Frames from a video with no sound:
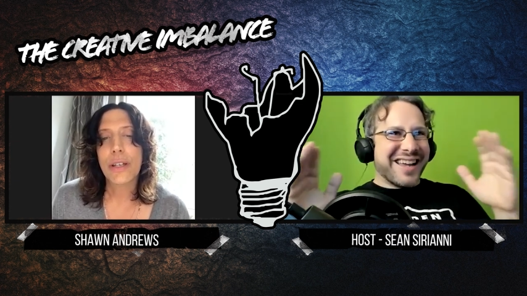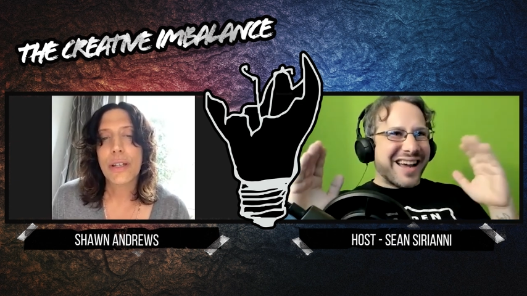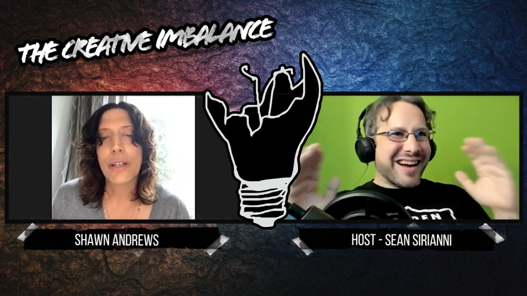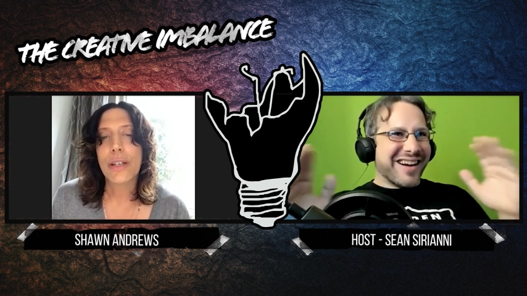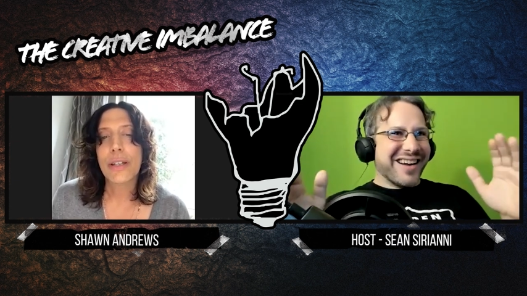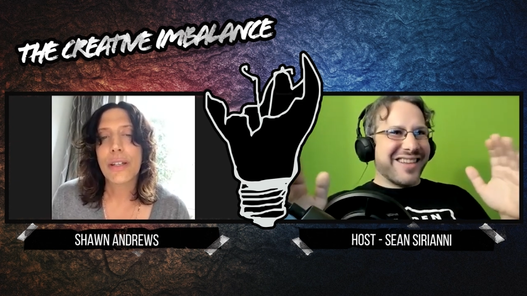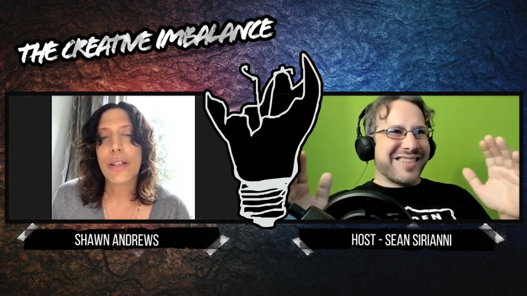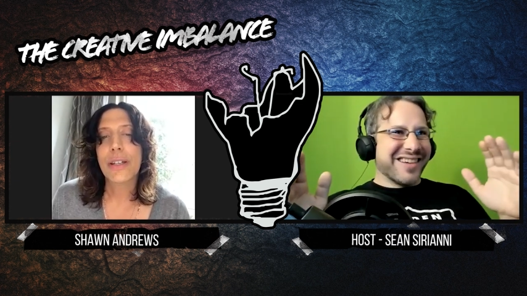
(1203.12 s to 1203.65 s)

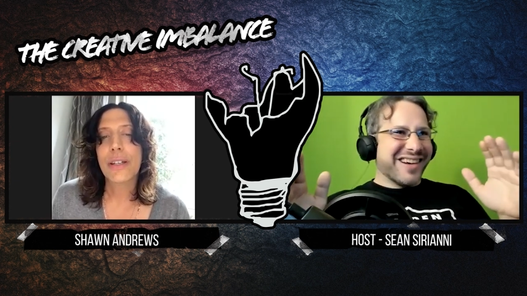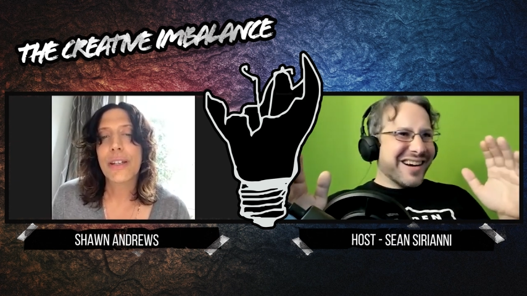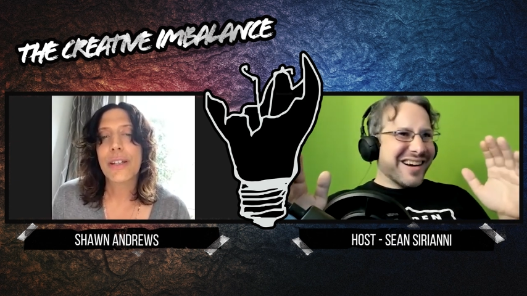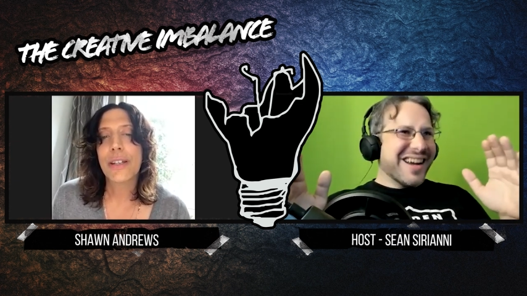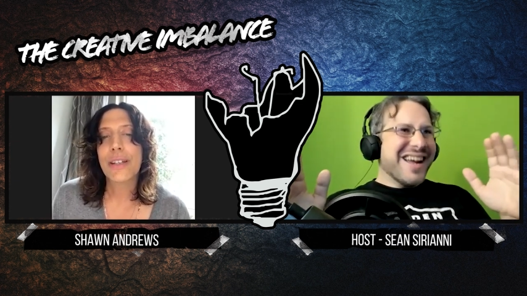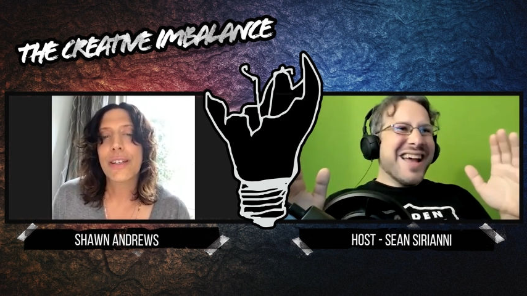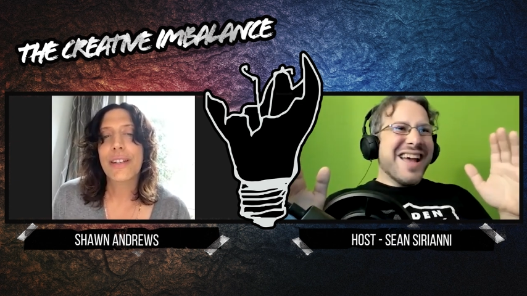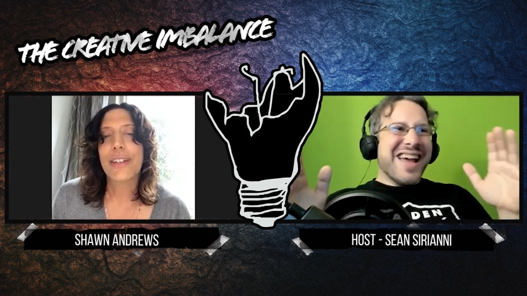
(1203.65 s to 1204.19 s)
Speaker 1: character
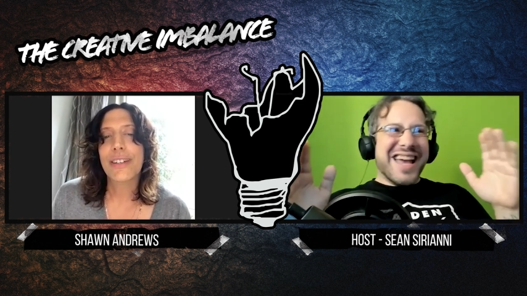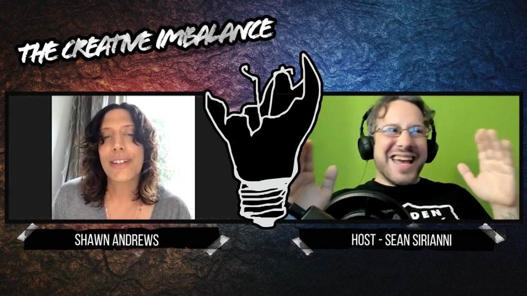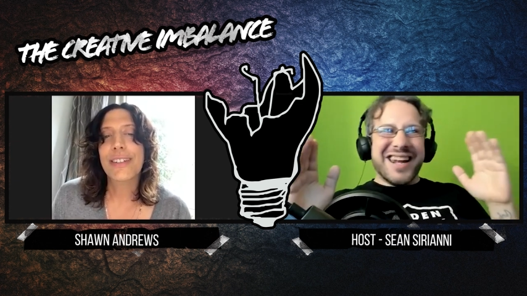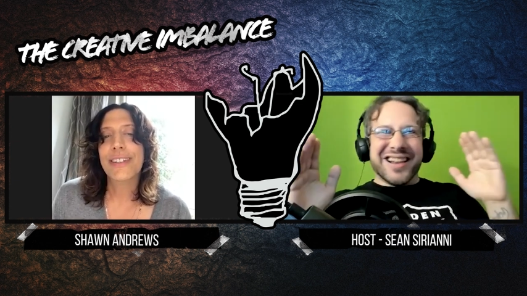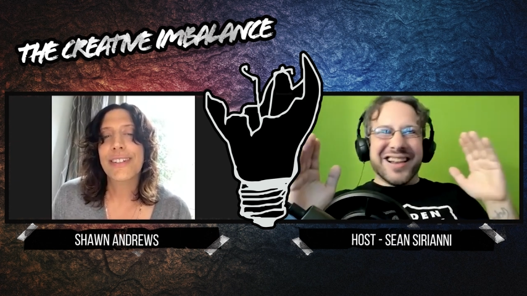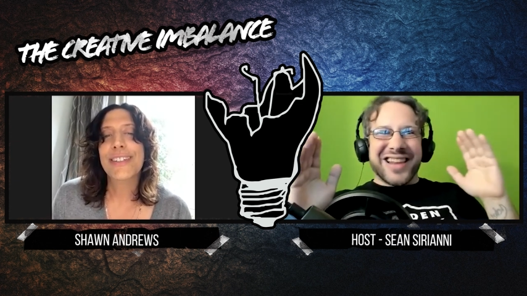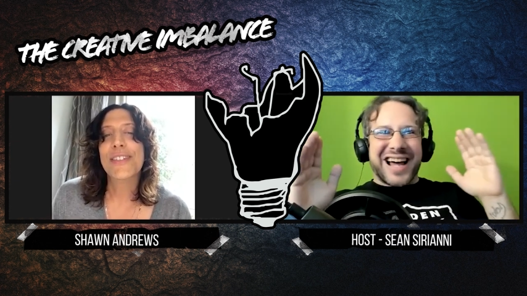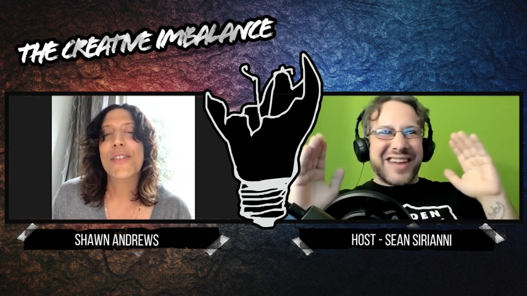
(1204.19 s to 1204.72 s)

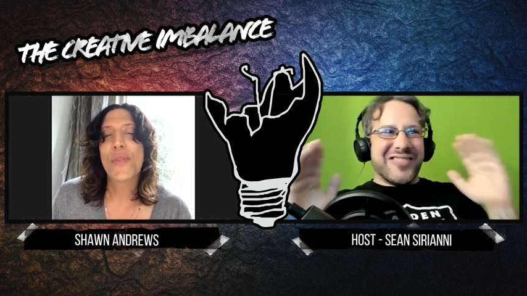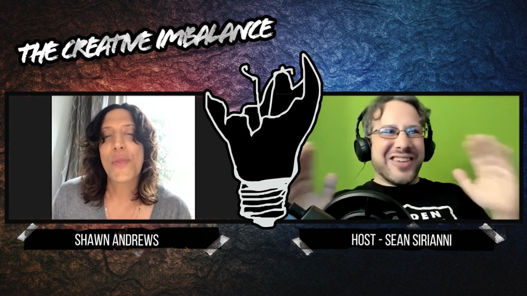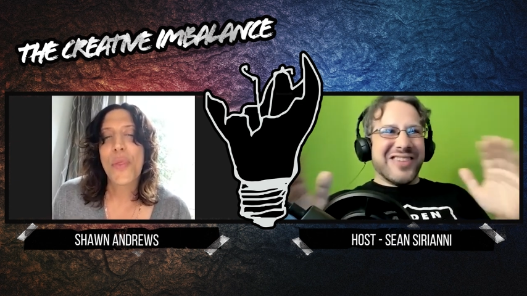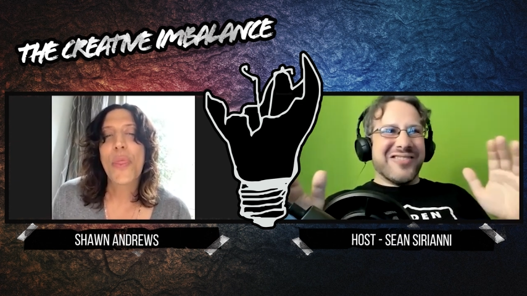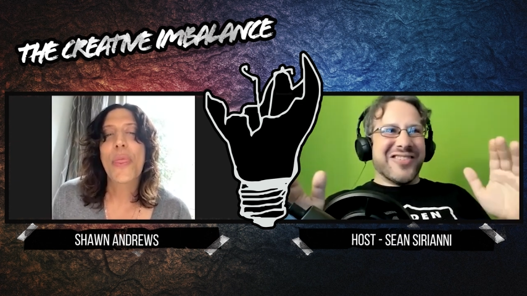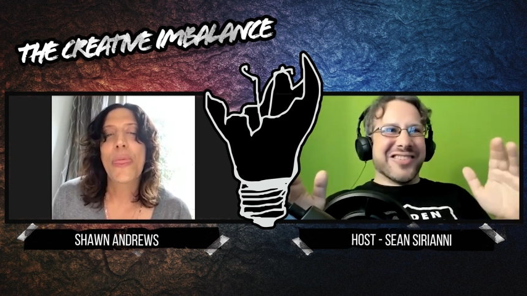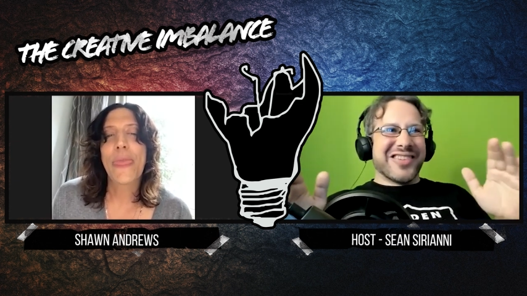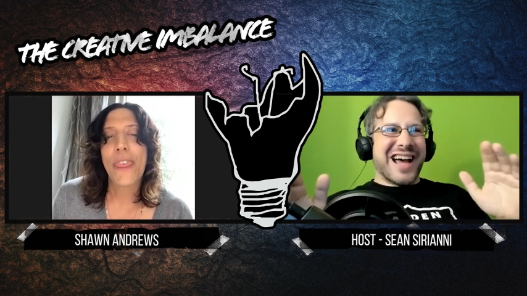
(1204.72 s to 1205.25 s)
in a lot of
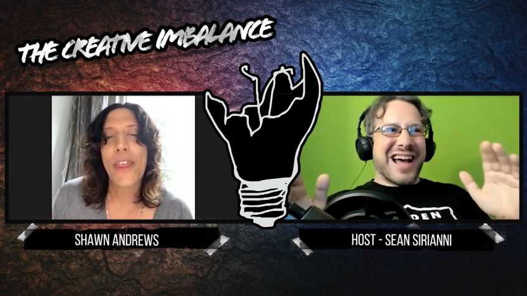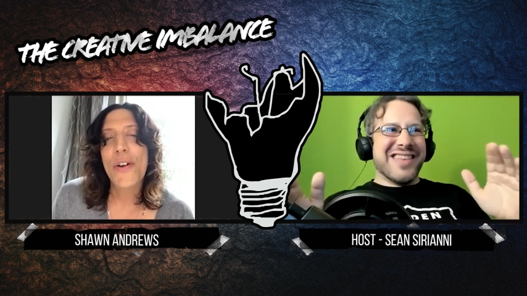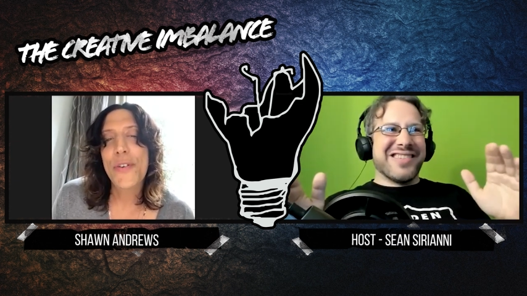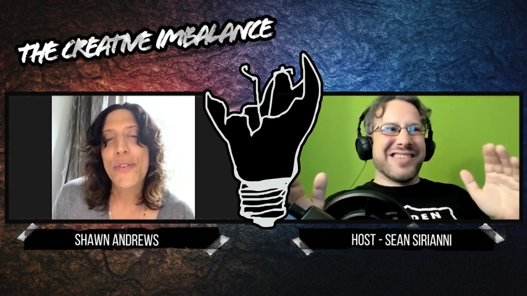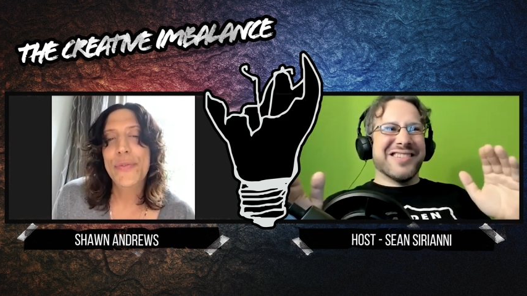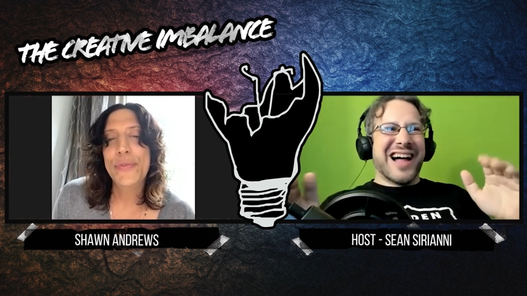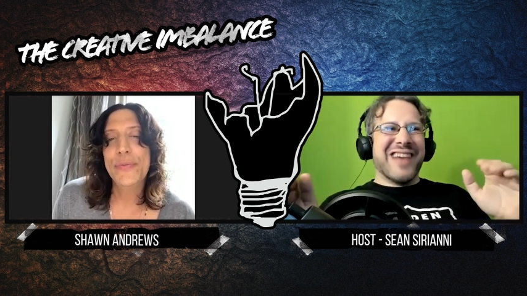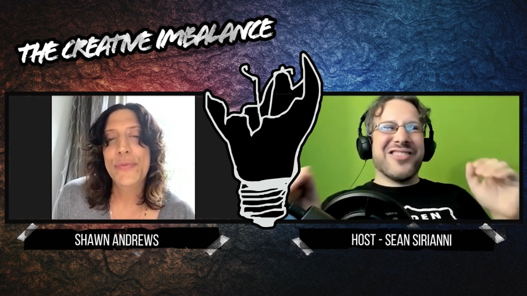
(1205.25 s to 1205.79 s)
people's high
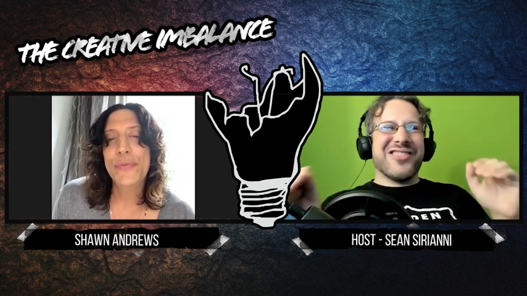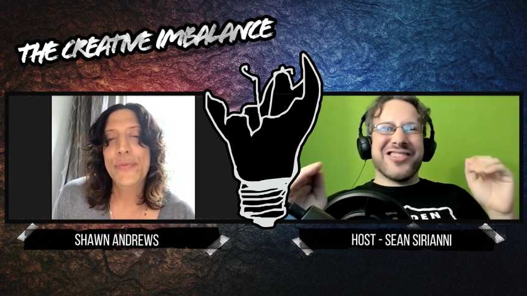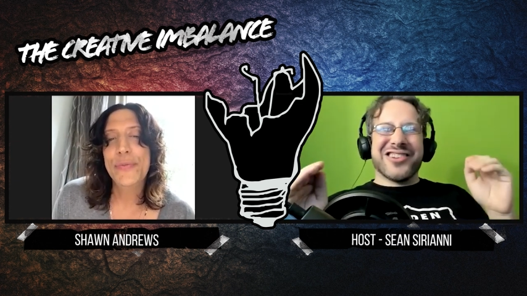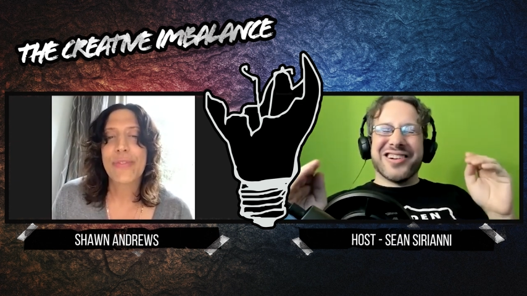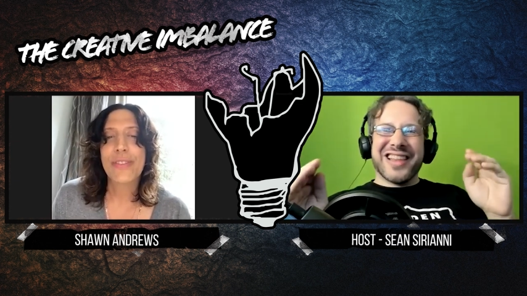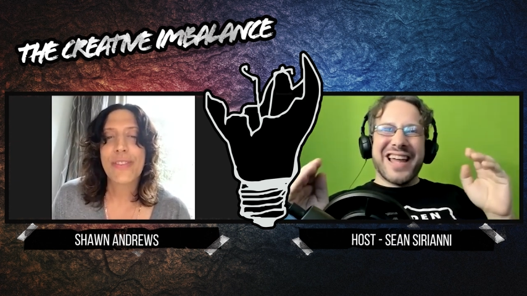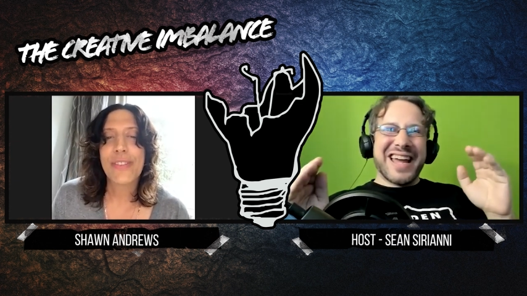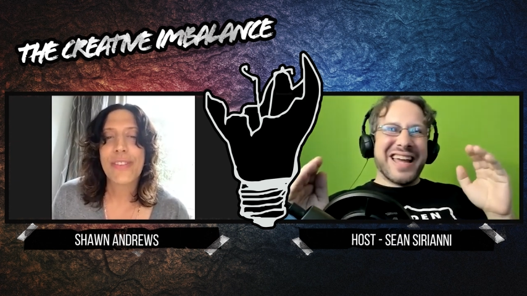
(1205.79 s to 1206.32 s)
school. I'm
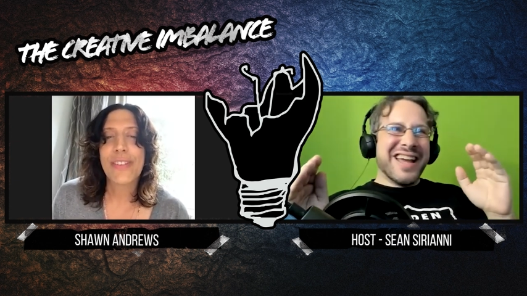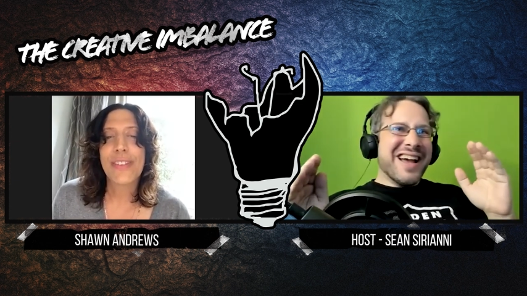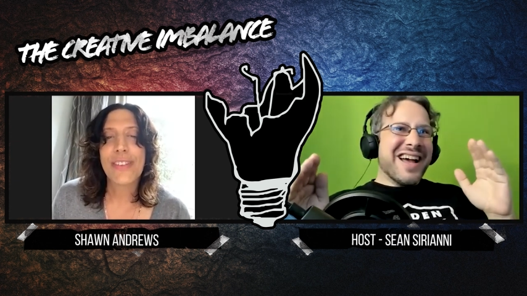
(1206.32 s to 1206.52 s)
sure like